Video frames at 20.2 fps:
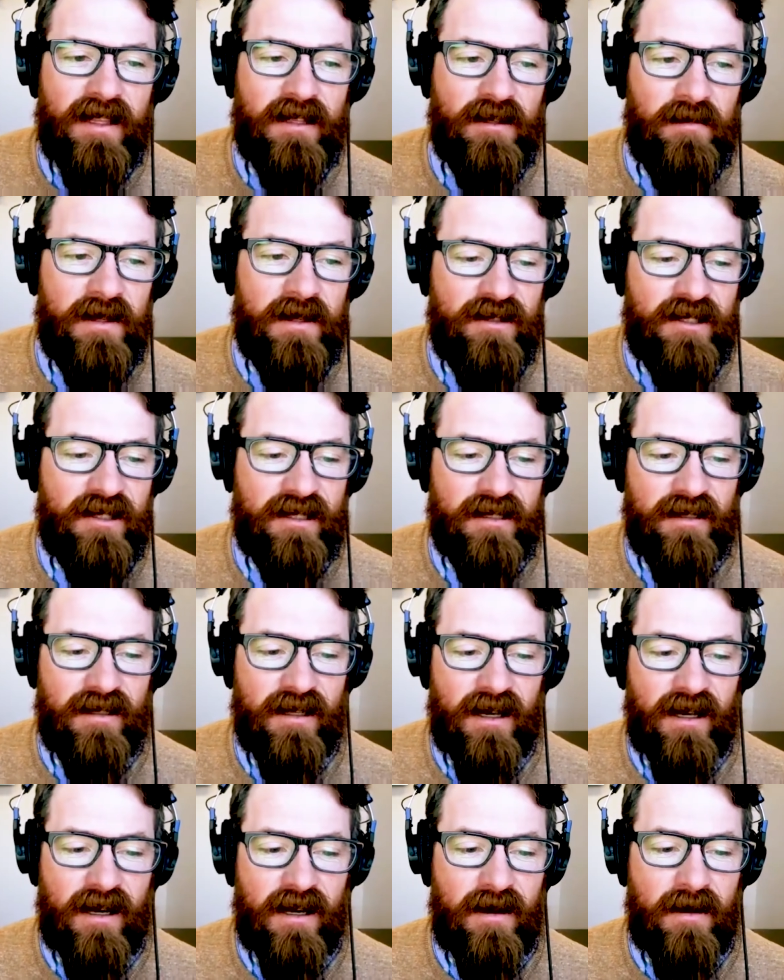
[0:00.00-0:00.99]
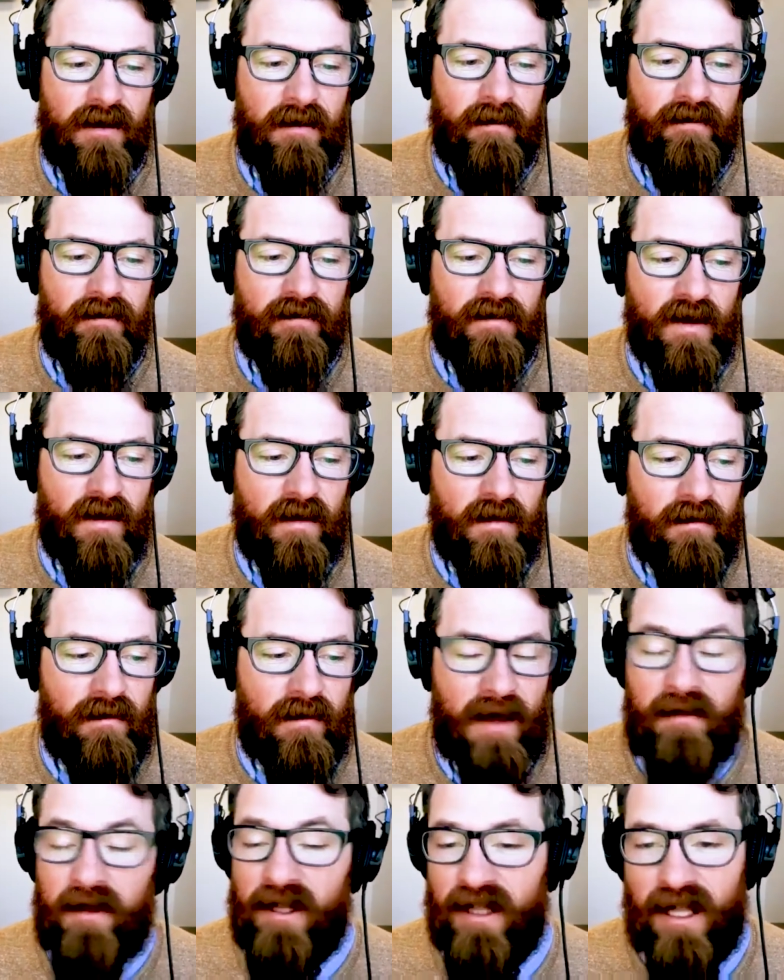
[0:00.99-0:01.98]
that you mentioned,
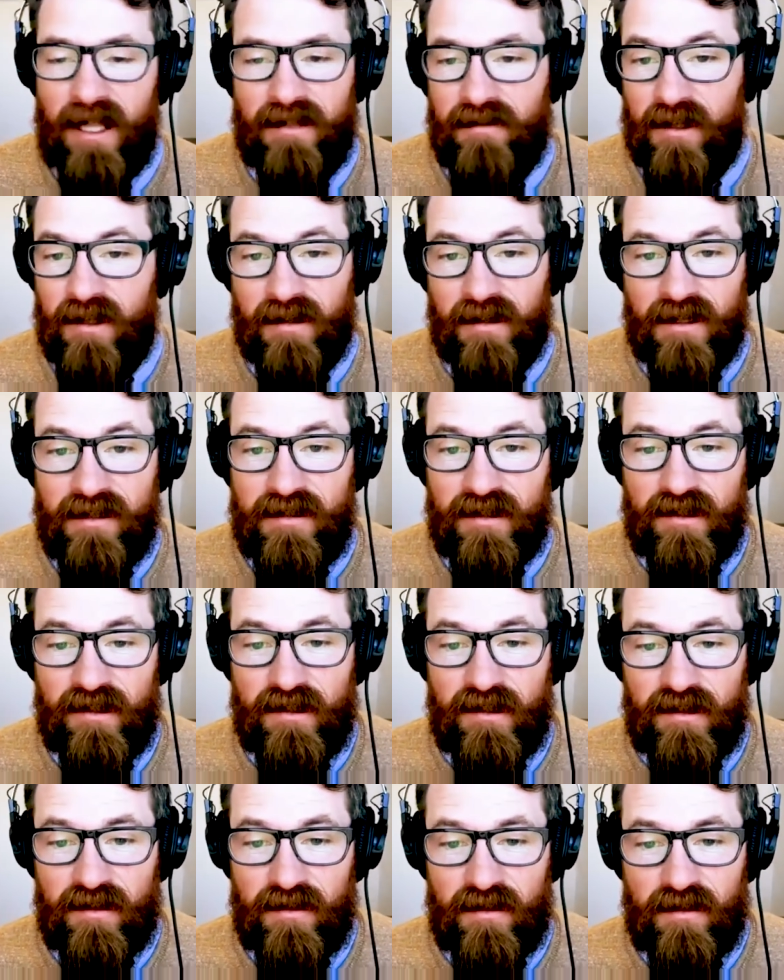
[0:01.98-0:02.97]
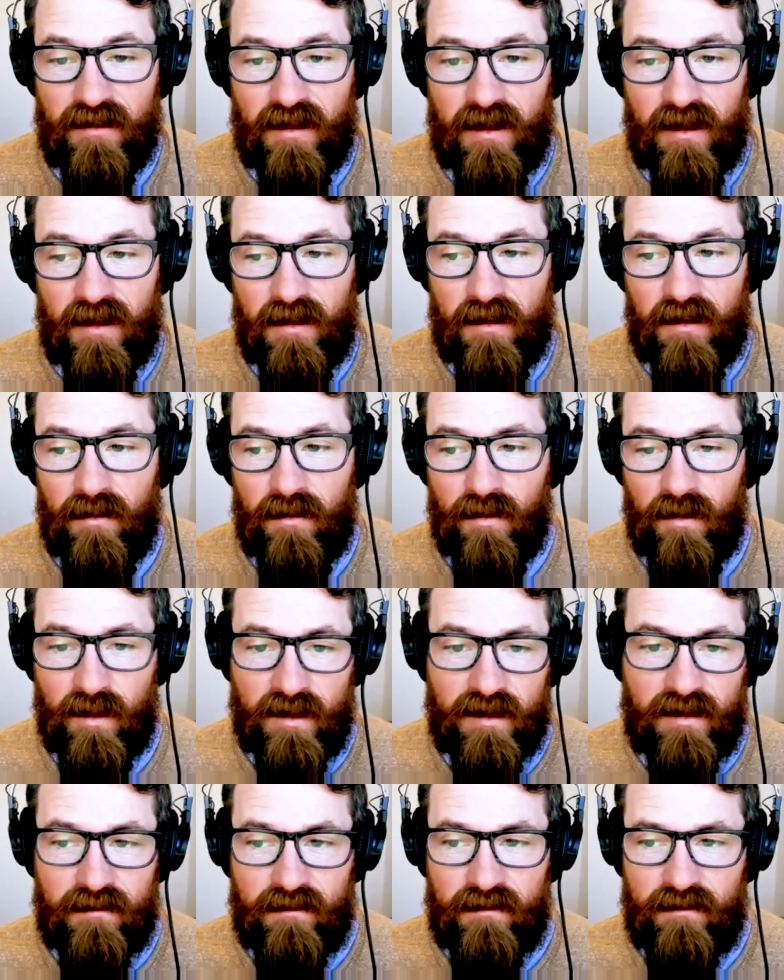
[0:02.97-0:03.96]
maybe a lot of our listeners
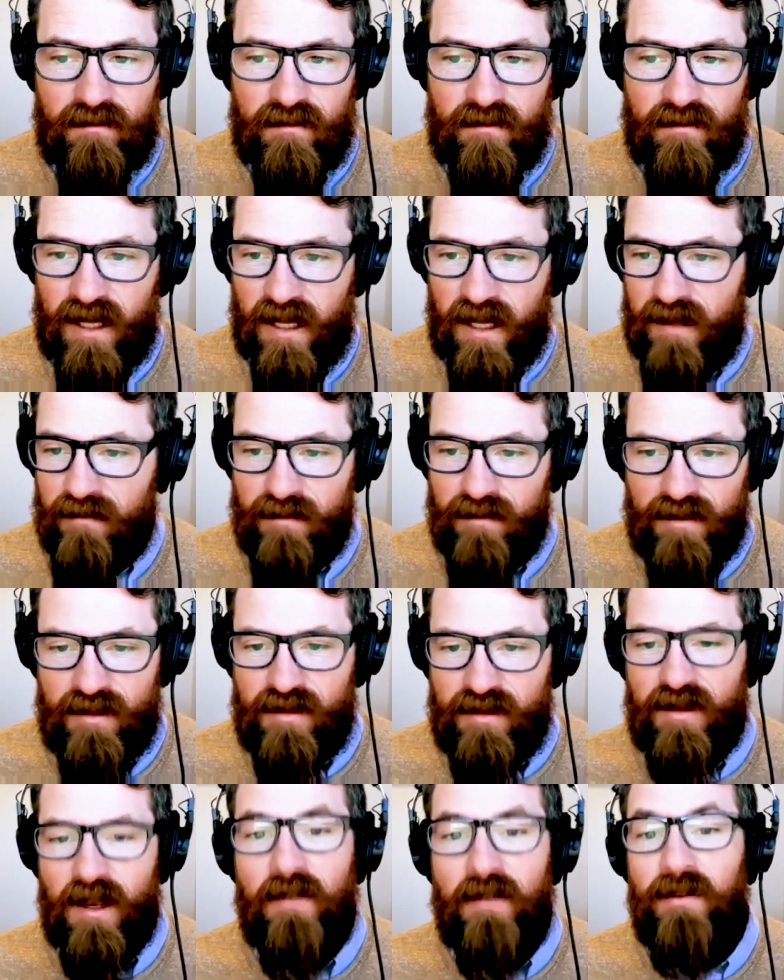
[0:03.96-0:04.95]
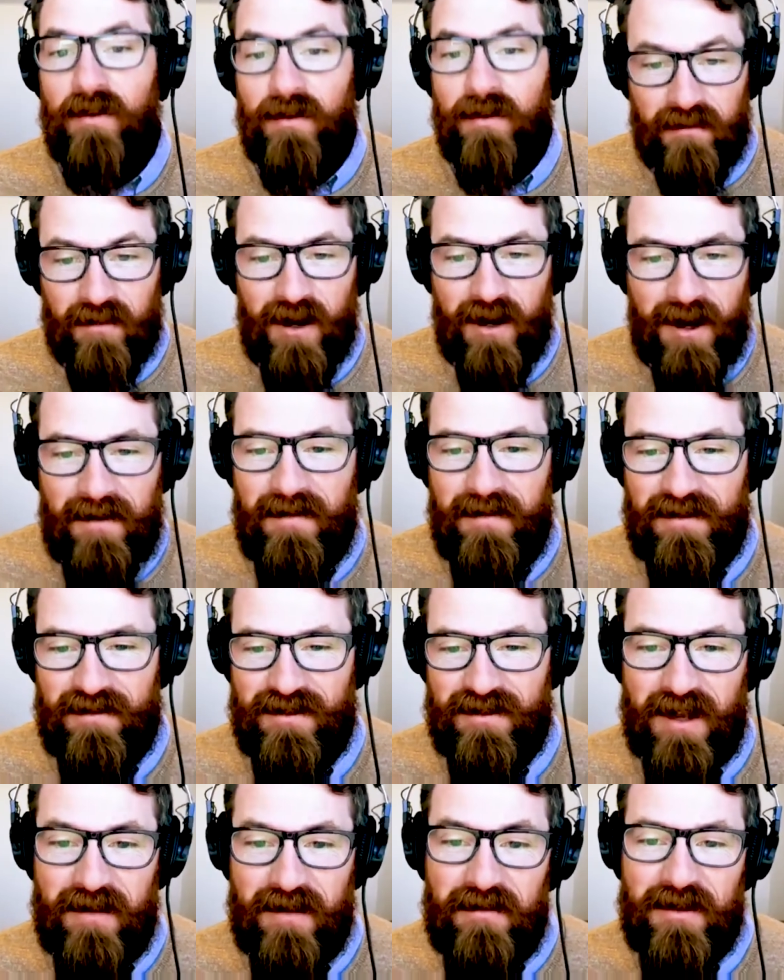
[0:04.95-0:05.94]
would kind of suffer from, if
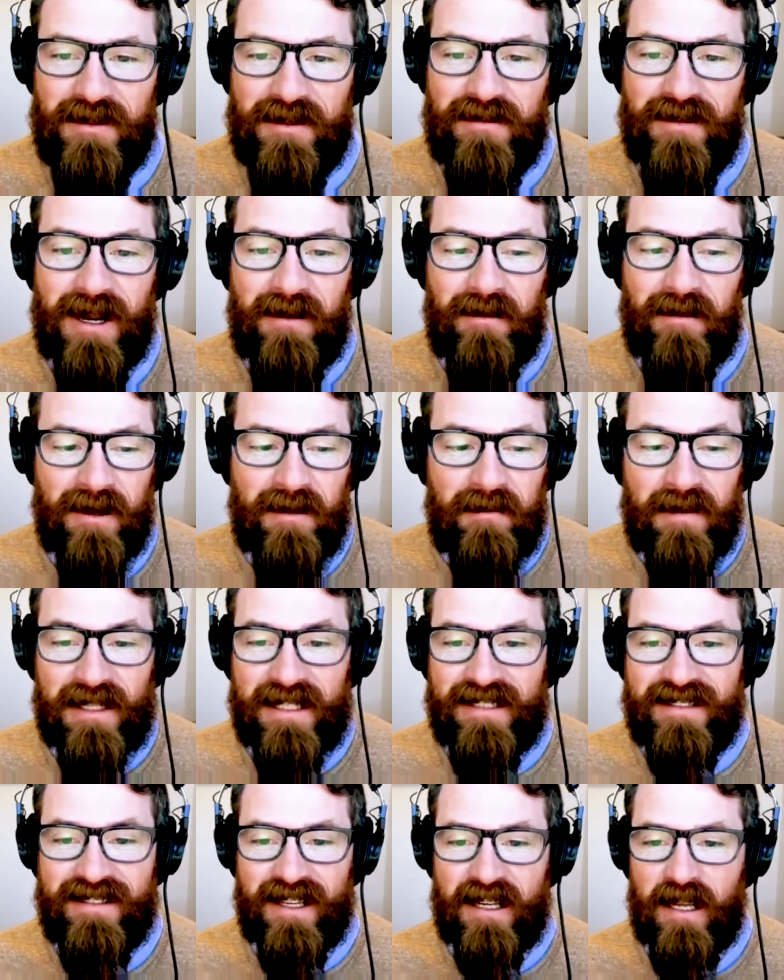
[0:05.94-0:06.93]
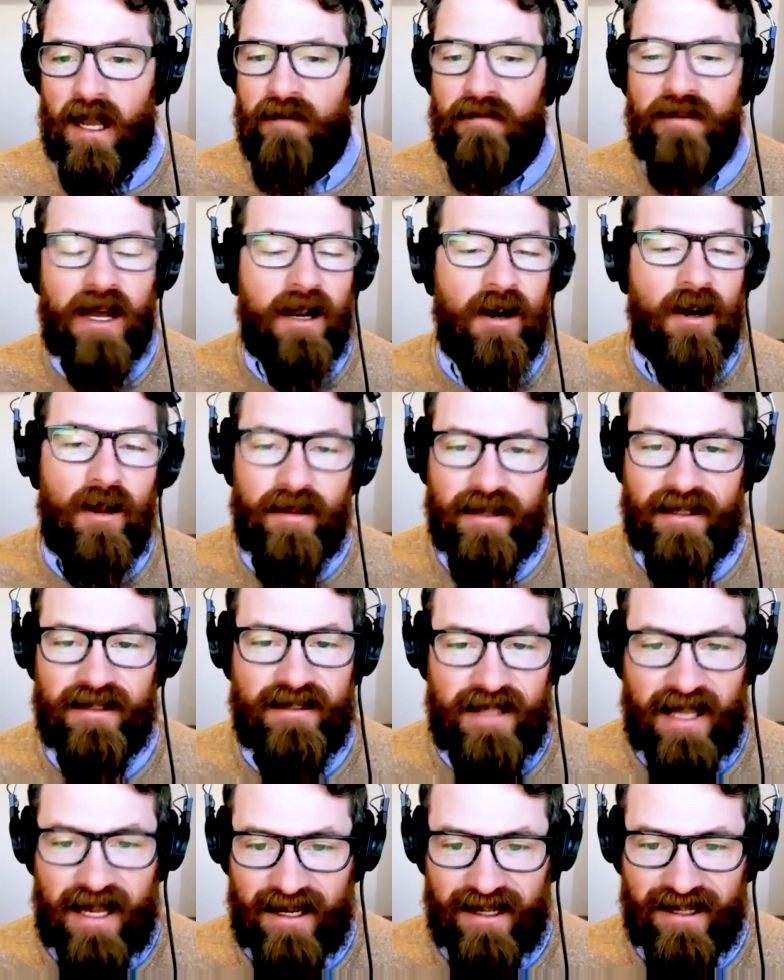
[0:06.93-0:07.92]
suffer is the right word, but it's like, I've got all this
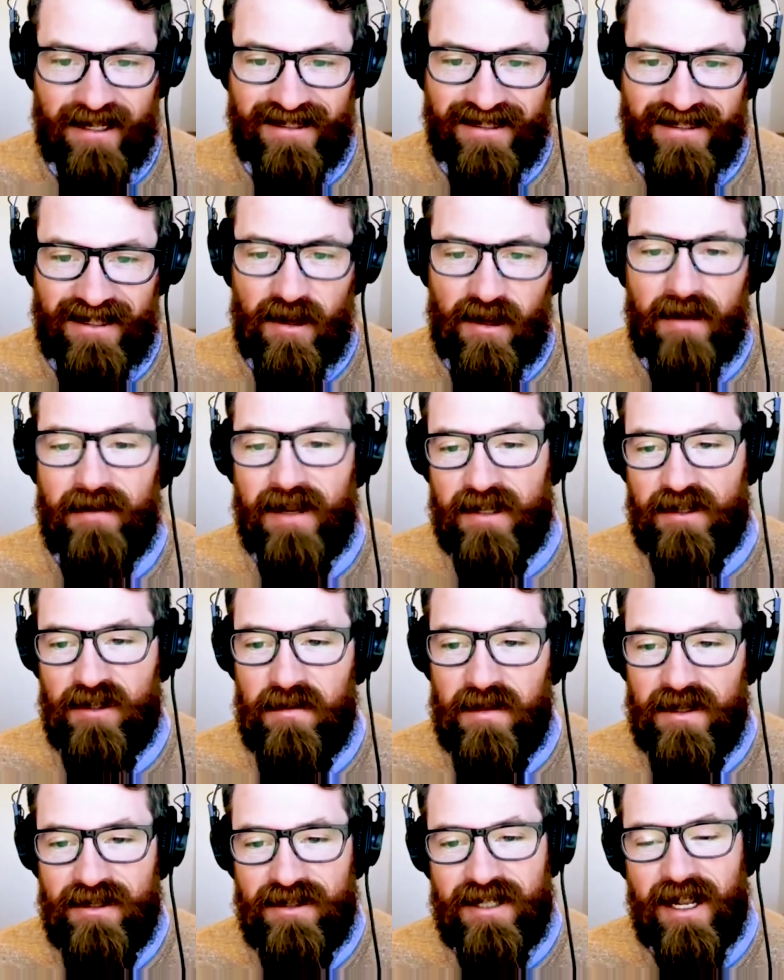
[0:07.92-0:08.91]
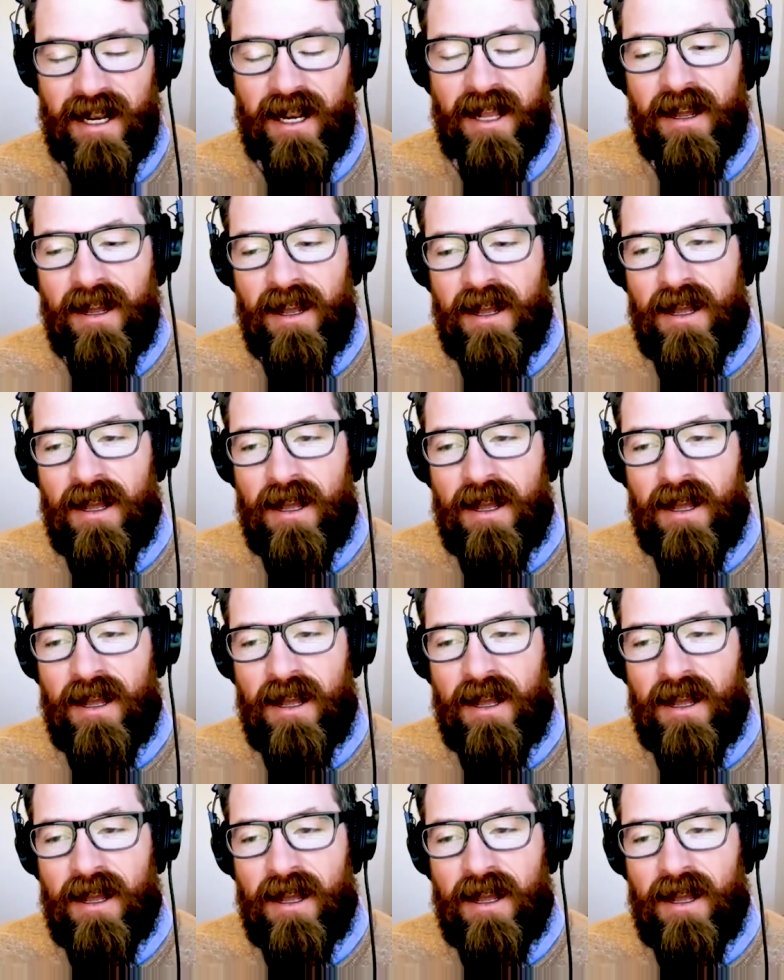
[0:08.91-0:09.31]
data, I've got too much data.